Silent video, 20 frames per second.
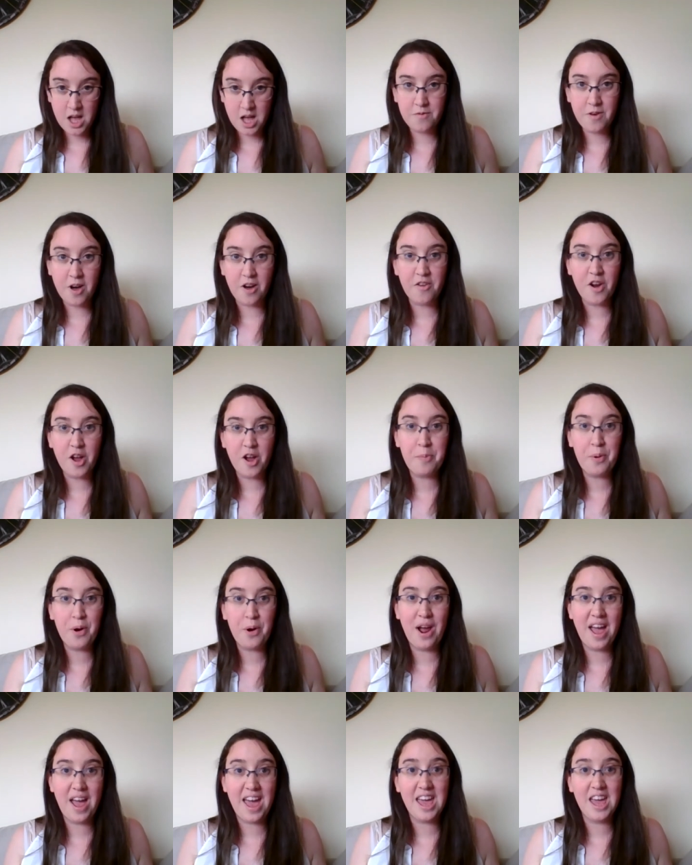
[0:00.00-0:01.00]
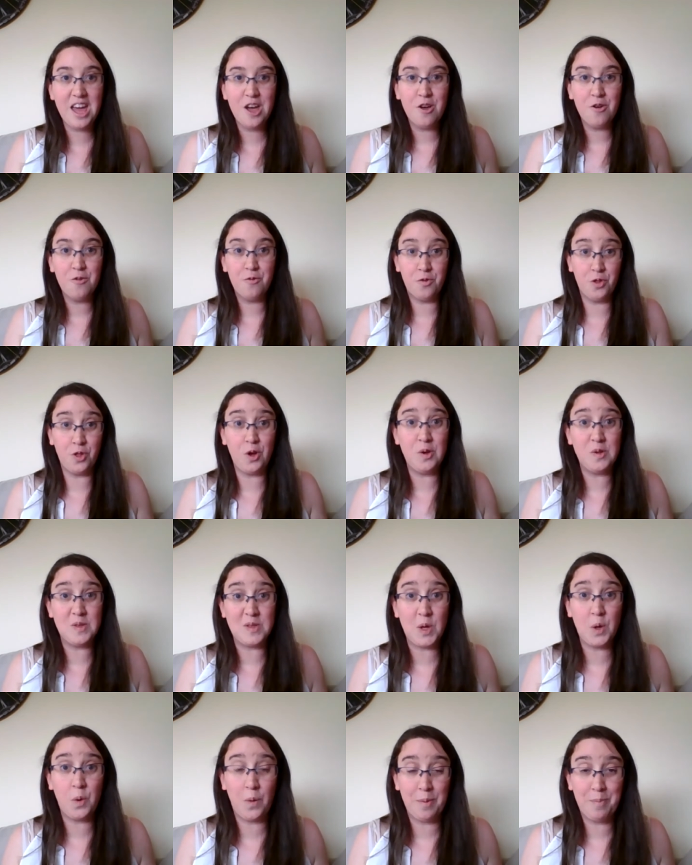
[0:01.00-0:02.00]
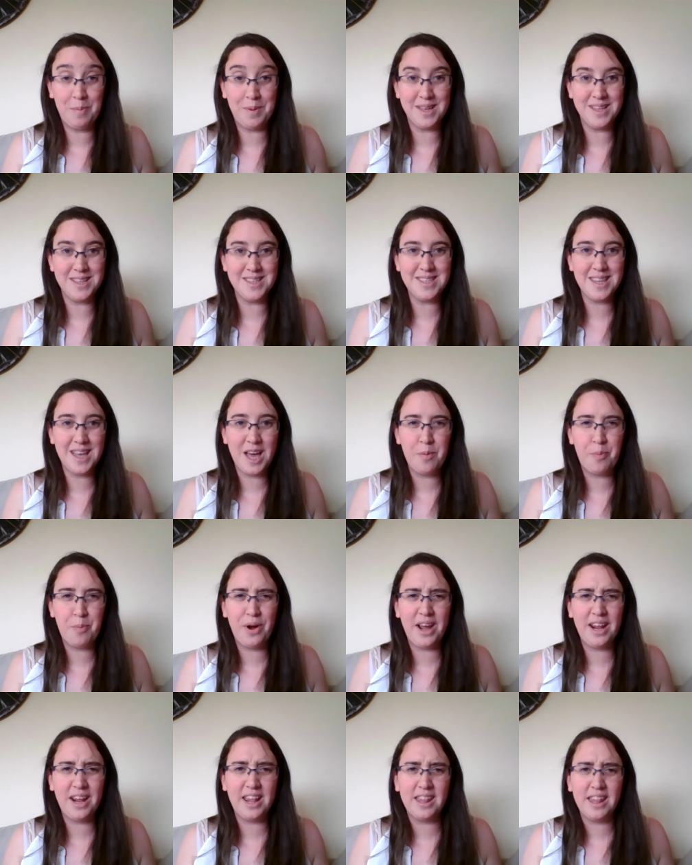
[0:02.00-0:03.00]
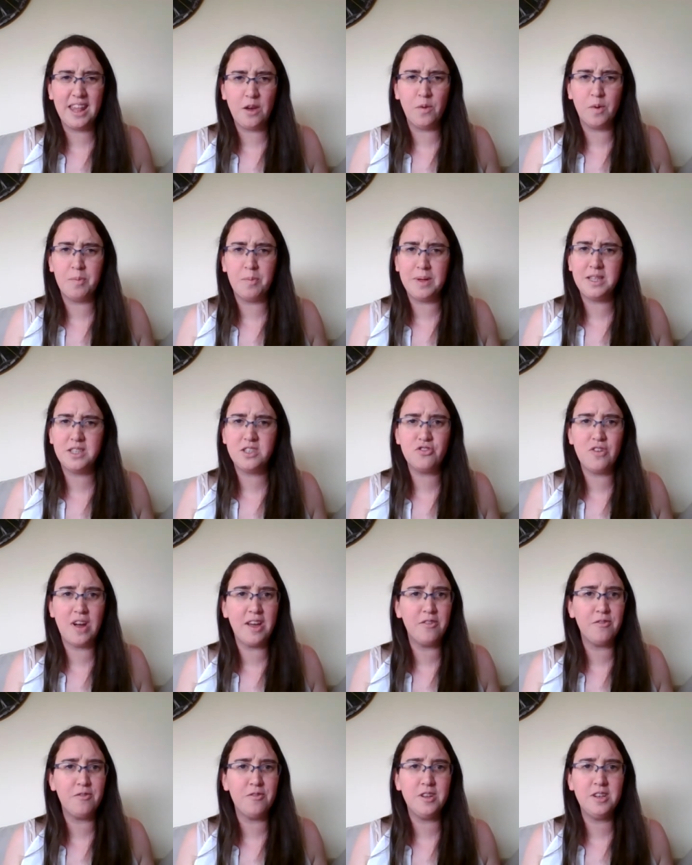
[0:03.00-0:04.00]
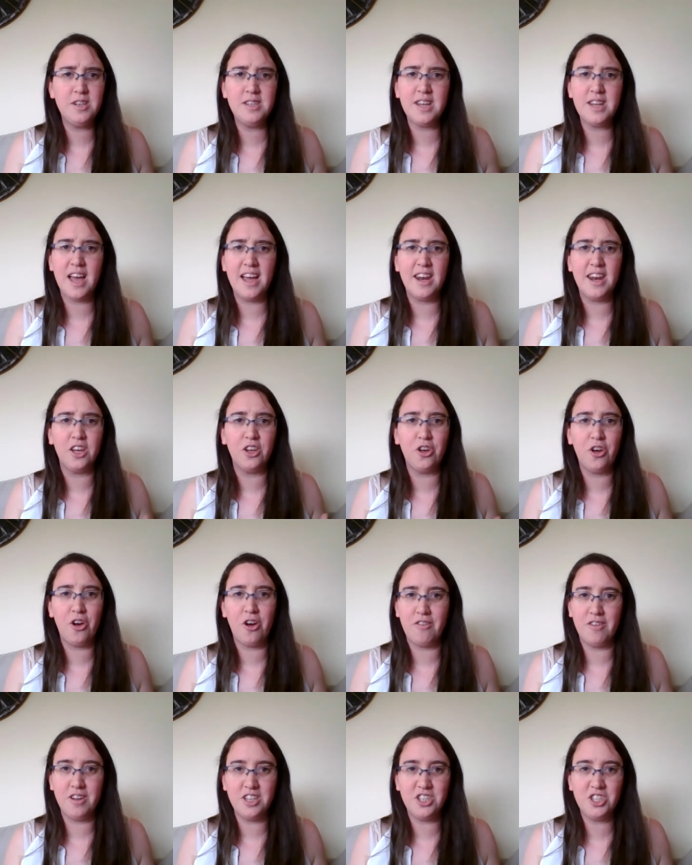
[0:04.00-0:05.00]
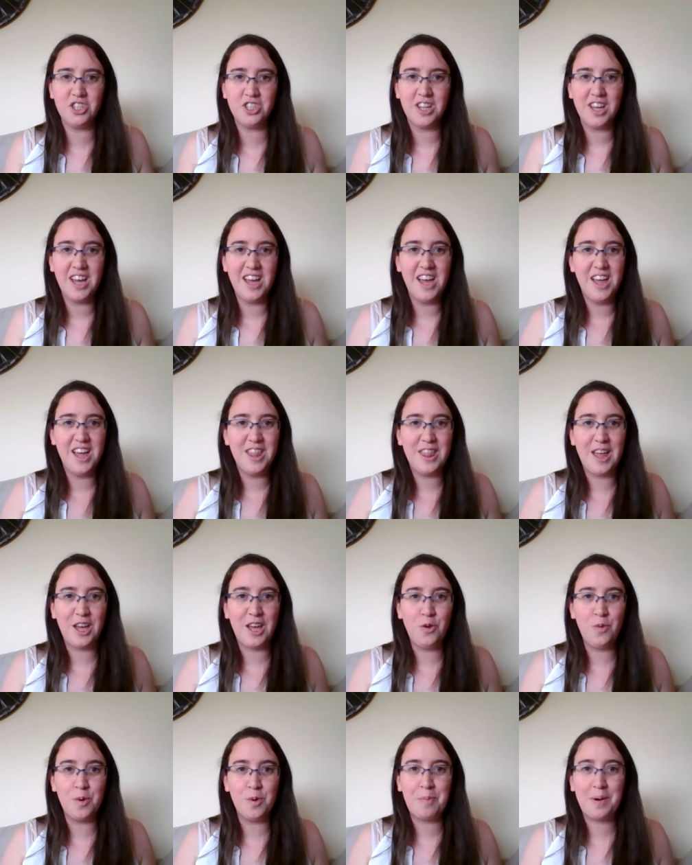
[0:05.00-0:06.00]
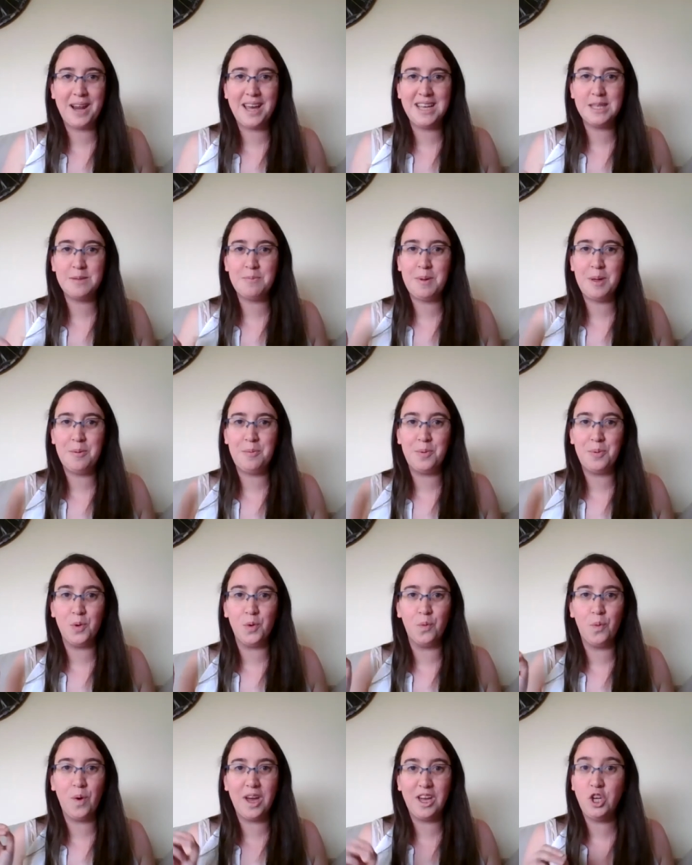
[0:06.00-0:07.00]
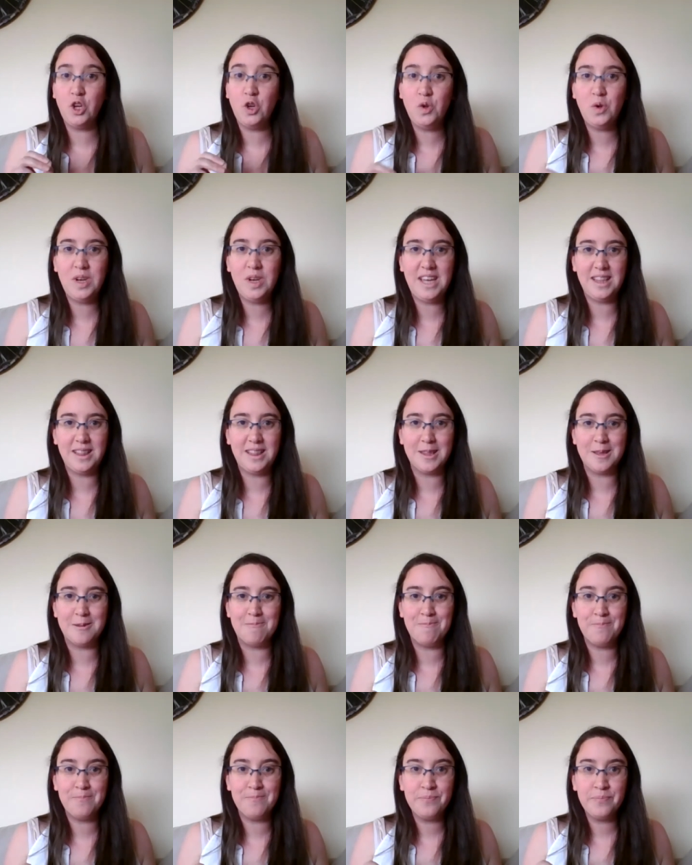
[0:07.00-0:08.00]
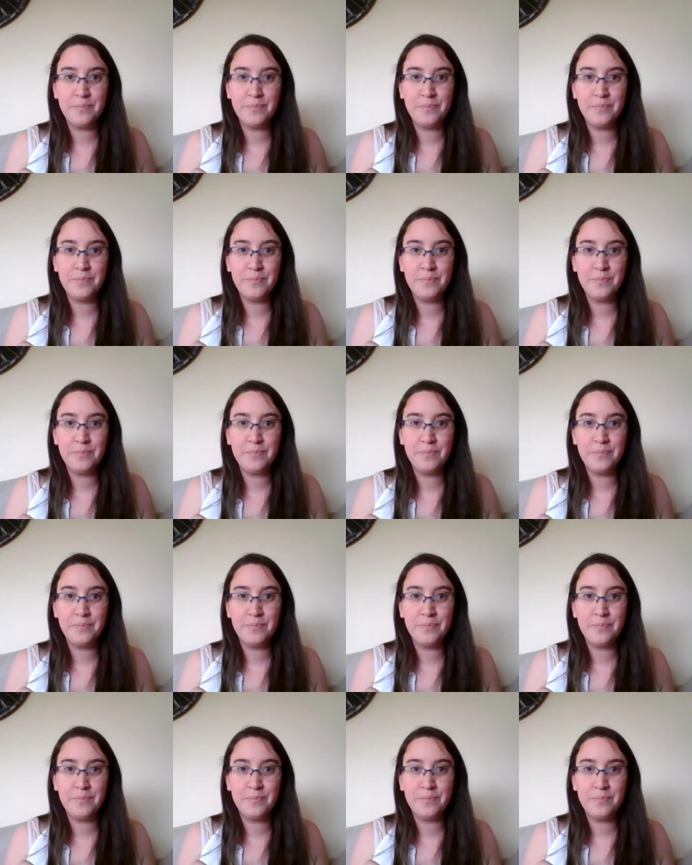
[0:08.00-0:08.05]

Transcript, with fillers: Father, I pray for those equippers. I pray that they would be strengthened and encouraged, that you would place people where you need them,